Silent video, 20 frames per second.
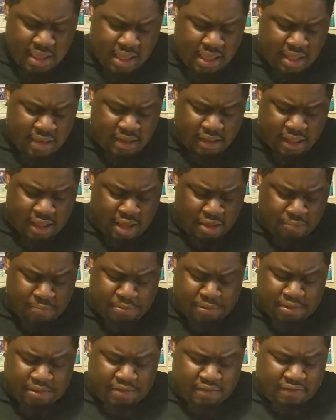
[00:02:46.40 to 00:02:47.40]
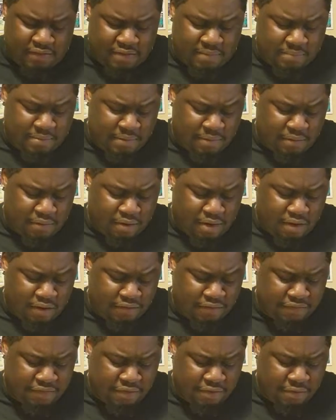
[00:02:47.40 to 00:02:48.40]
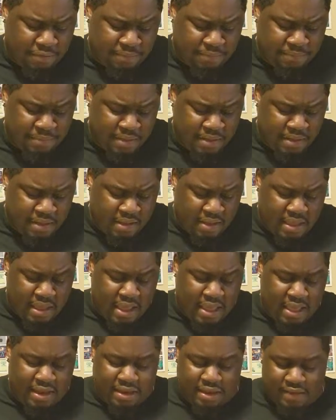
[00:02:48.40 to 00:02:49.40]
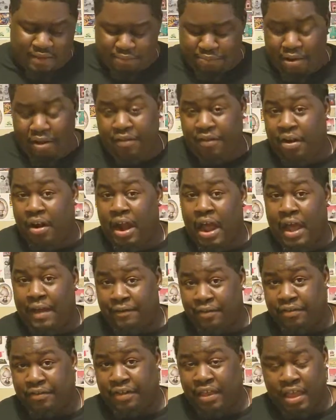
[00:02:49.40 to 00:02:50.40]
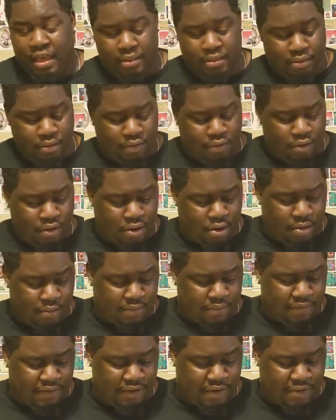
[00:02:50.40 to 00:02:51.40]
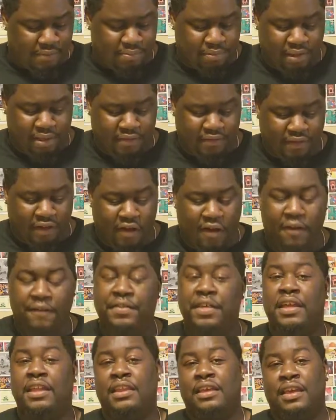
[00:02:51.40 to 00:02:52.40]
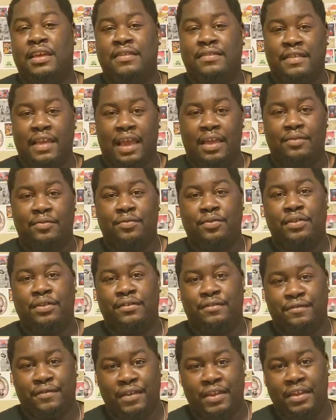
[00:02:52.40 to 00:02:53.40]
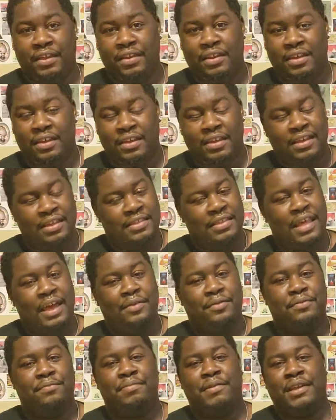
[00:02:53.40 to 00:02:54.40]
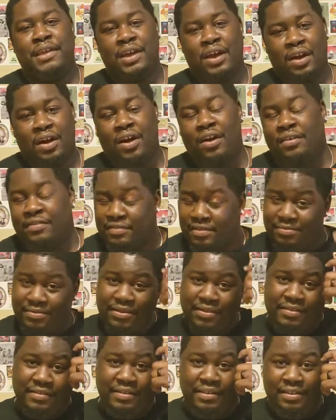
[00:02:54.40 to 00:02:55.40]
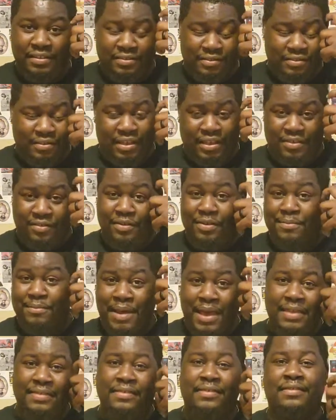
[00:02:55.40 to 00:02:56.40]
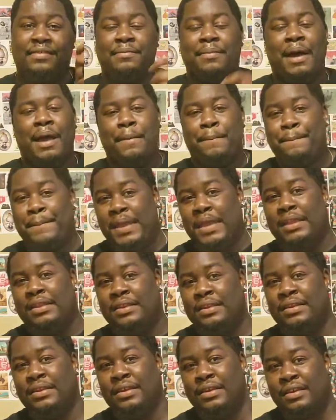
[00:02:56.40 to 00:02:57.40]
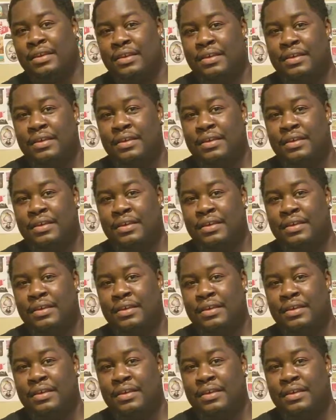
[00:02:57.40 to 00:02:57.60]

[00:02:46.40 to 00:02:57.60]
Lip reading: and I'll put this in B-roll also, and his brother obviously has no arms and he plays all the NES games with his feet. That would be awesome to see, dude. Can you imagine somebody beating?